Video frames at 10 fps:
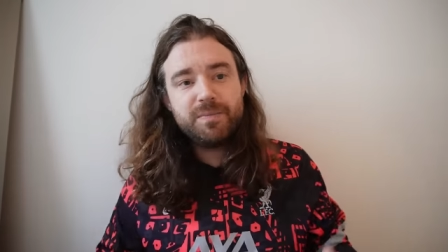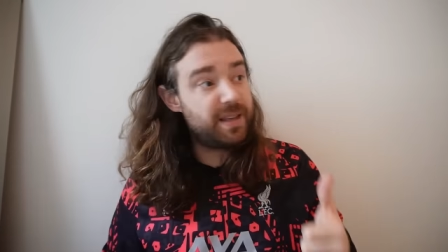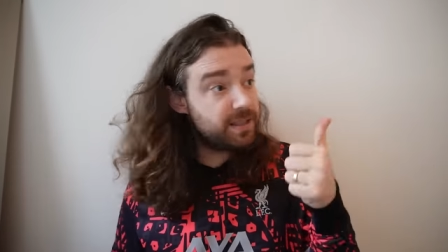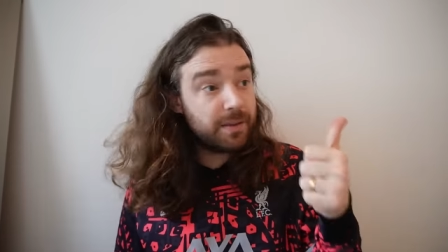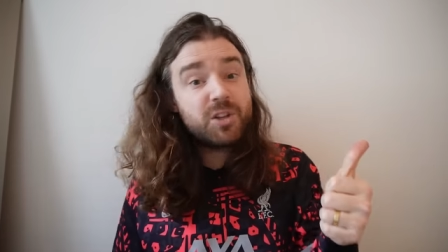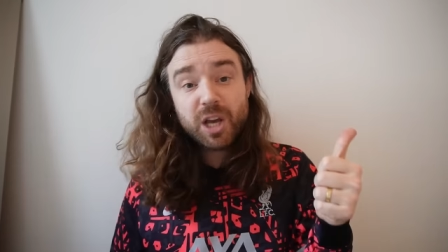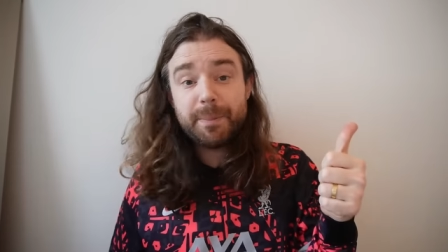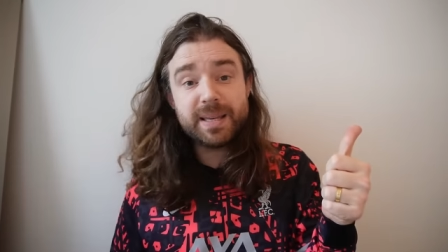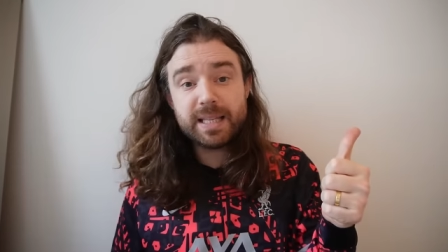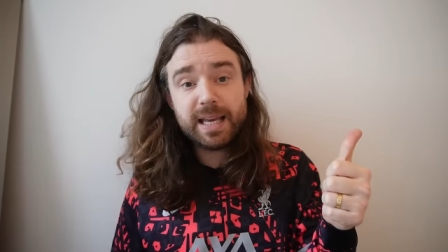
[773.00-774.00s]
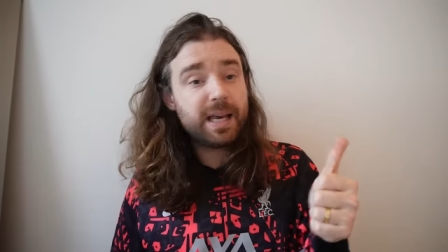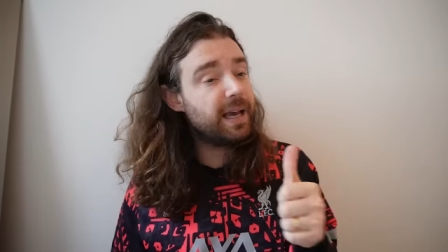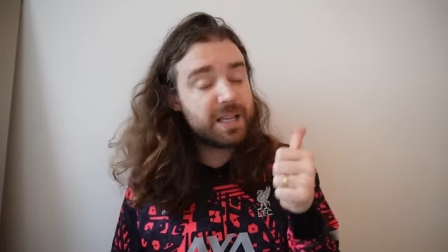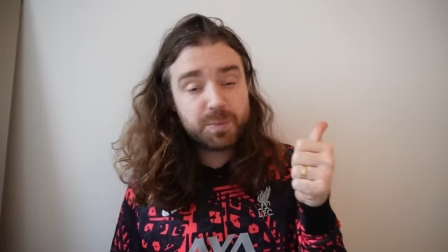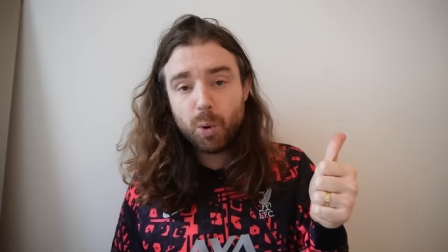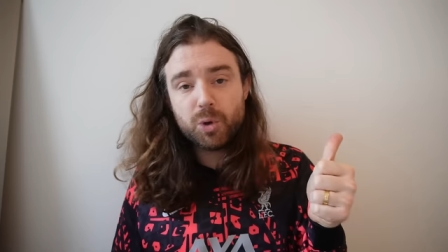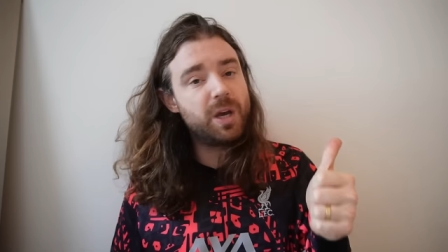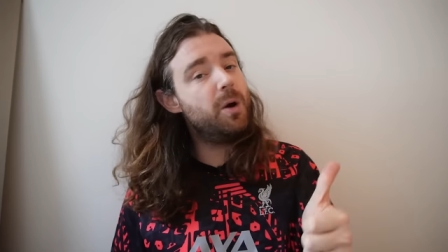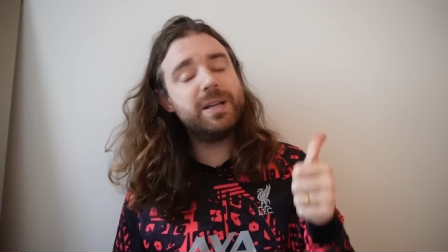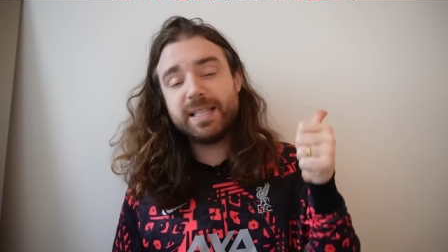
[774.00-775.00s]
They're still in the Champions League against
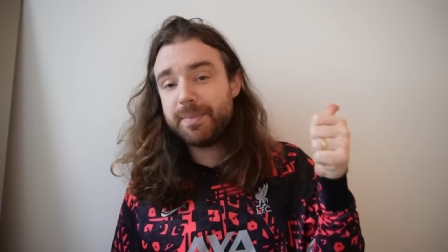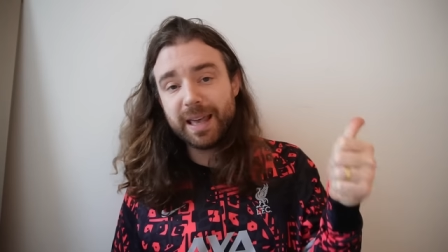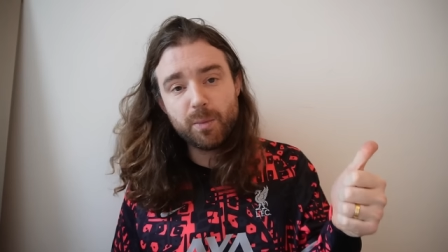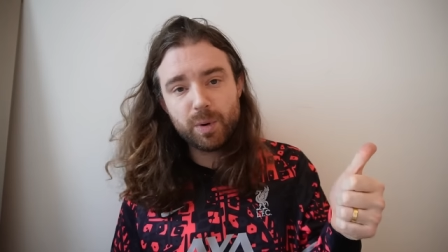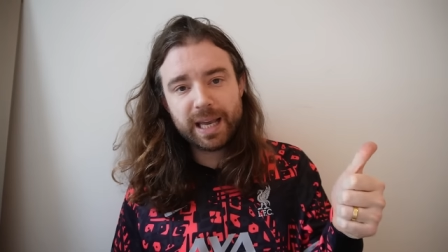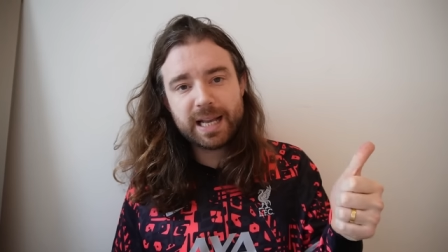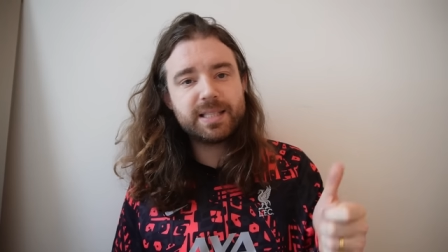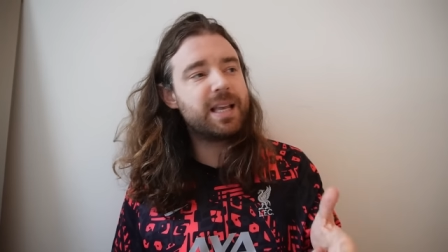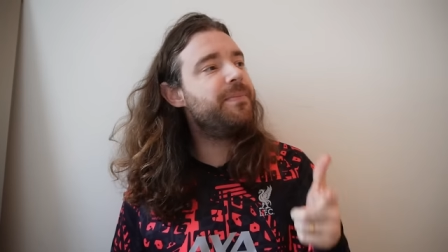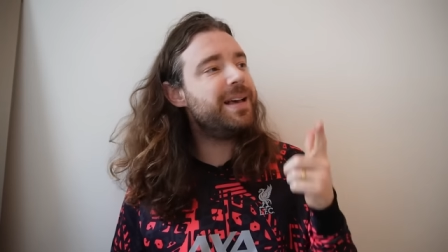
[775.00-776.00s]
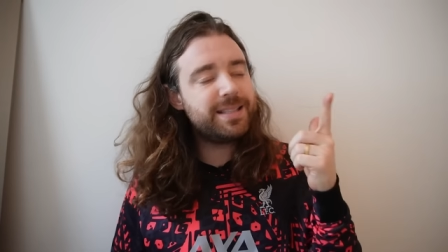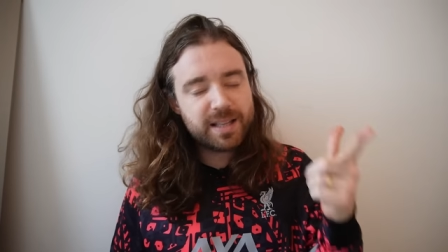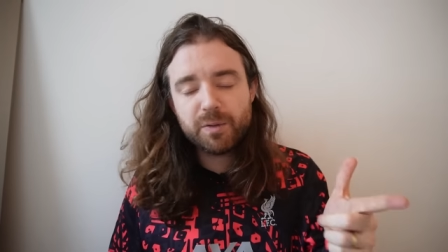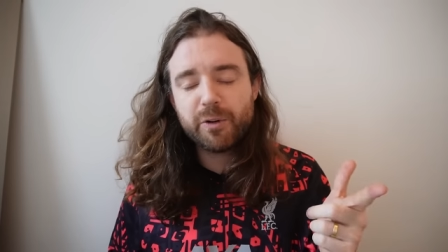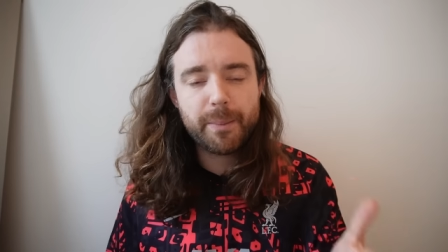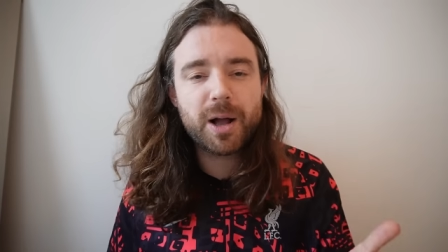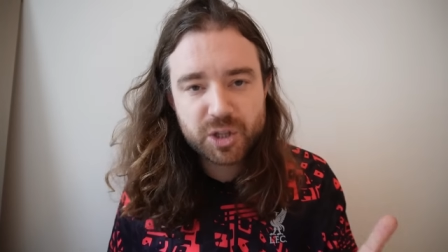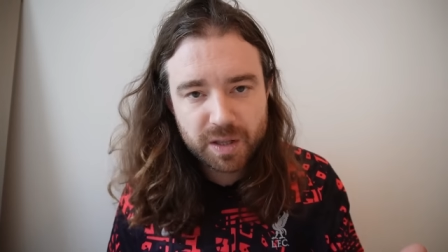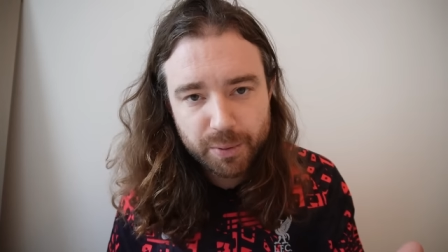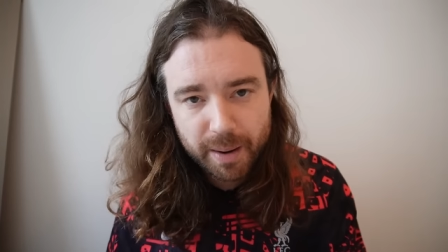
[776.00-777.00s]
Porto, a team they can win against, and they're still very much
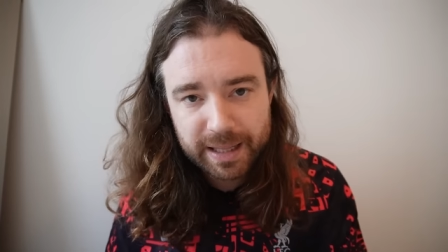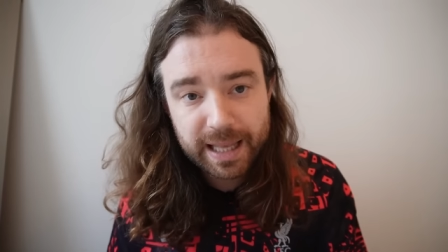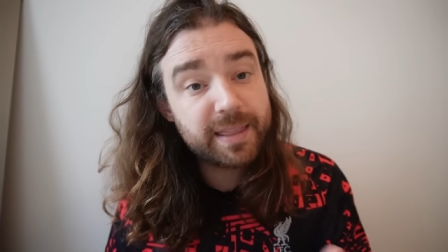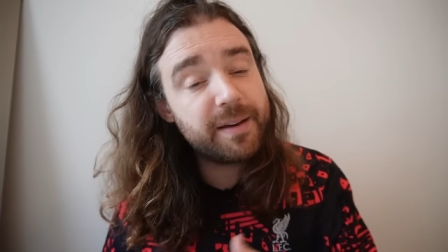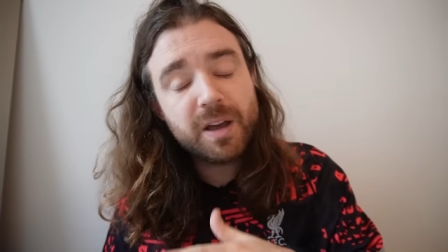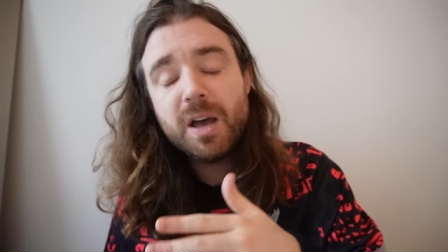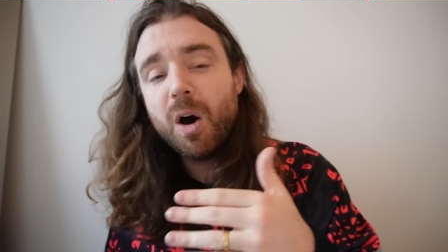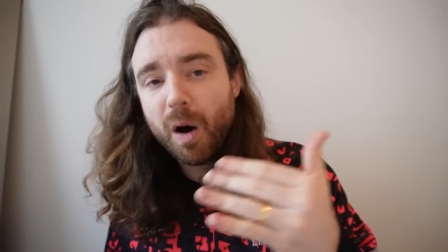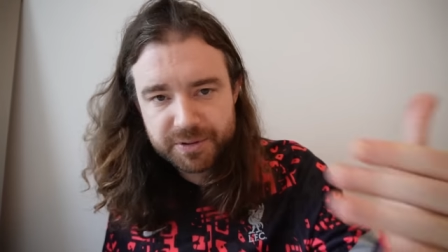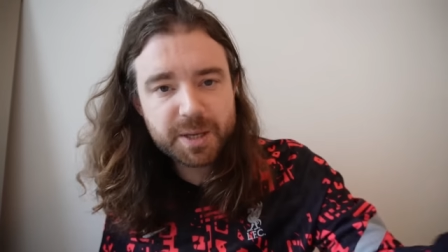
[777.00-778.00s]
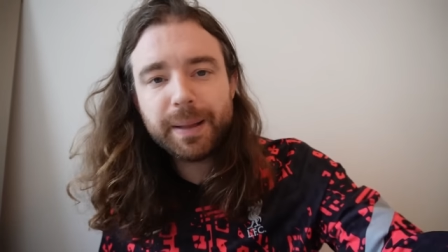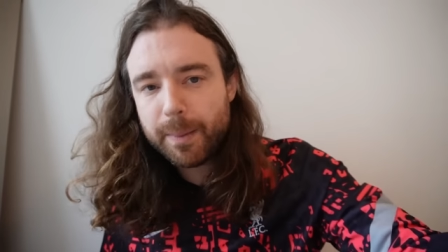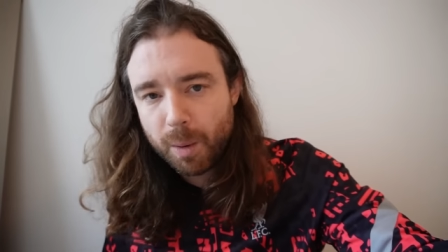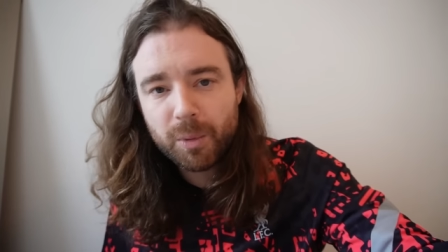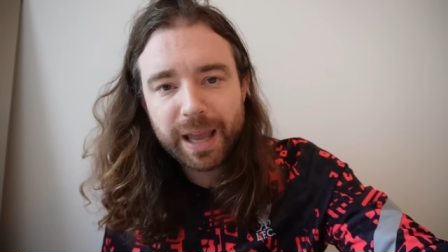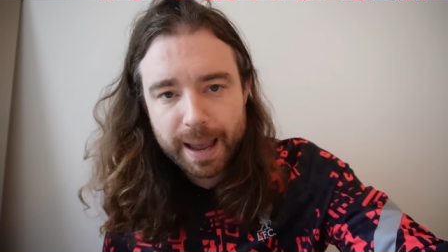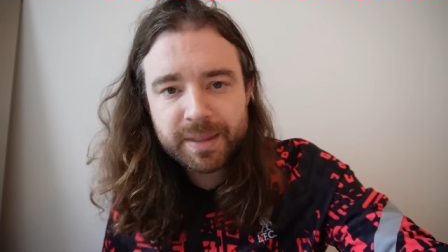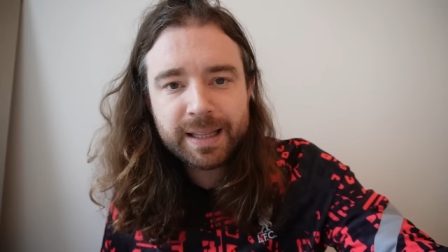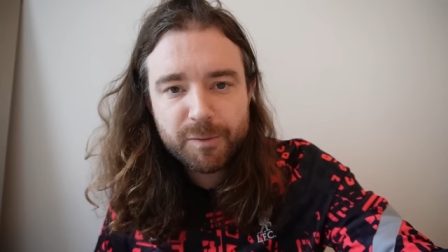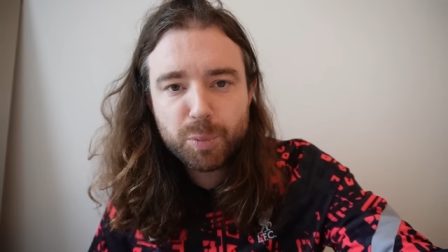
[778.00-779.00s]
in the Premier League. They've obviously played one more game
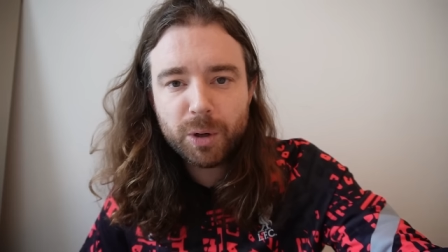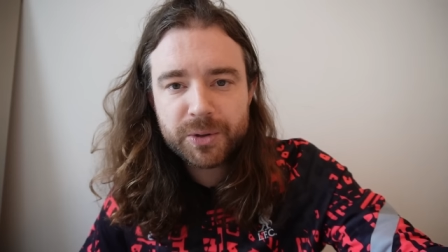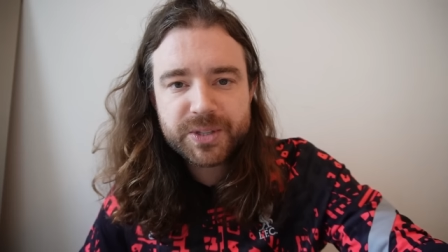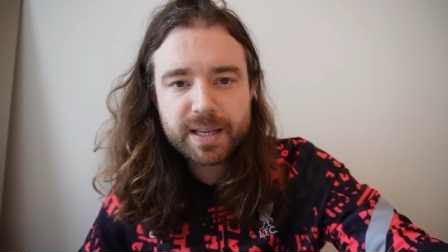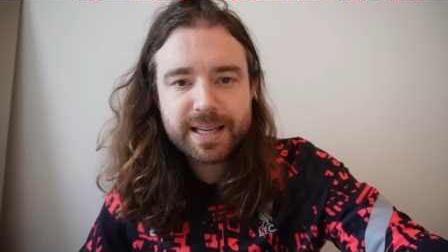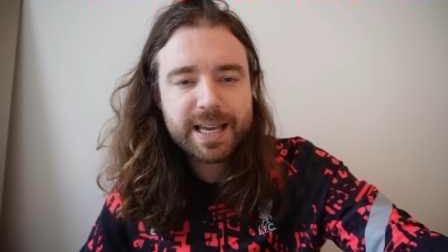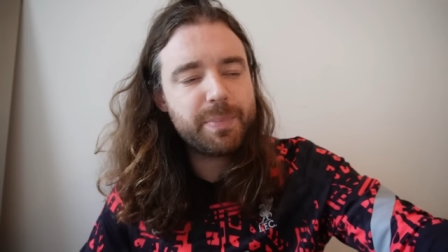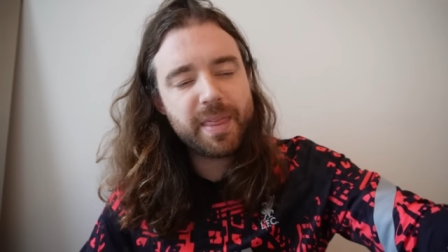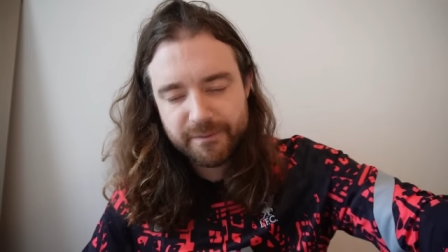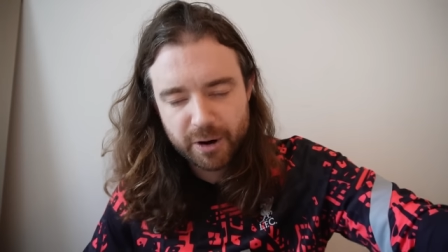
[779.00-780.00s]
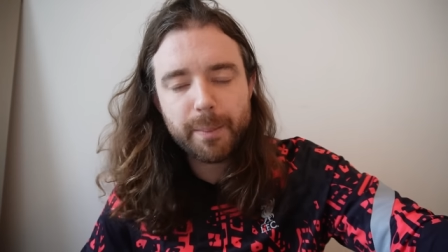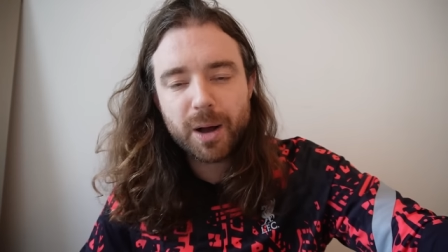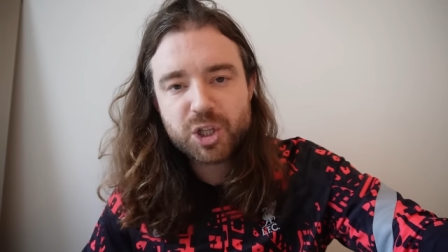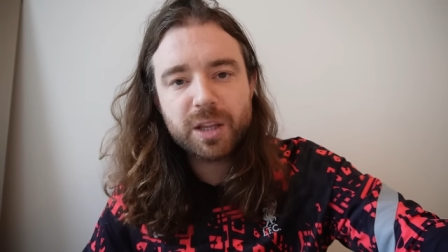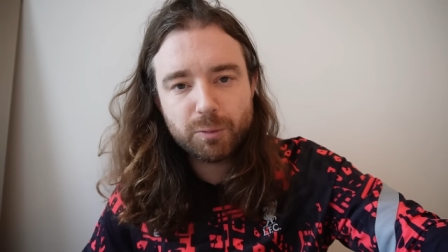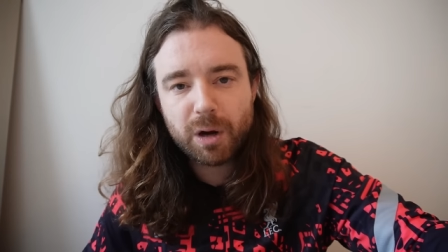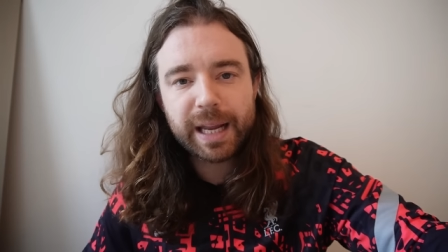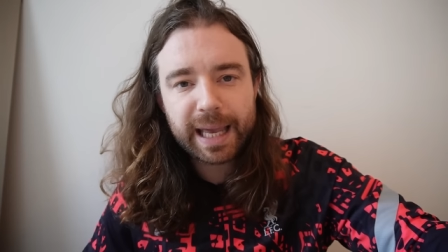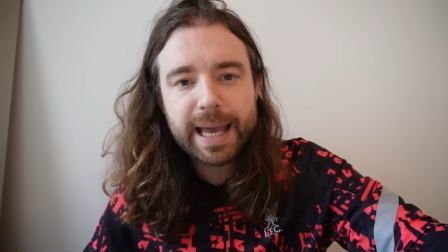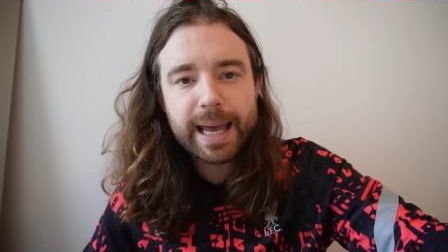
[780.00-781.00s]
than Liverpool and City, but they're very much in the
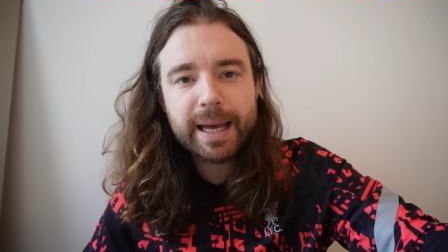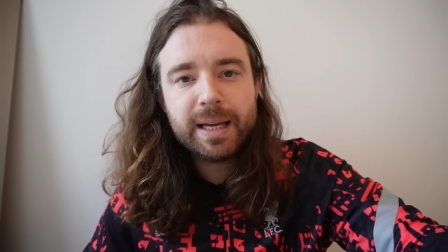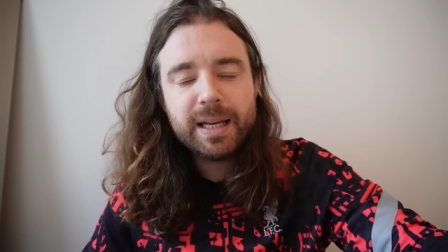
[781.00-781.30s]
running here.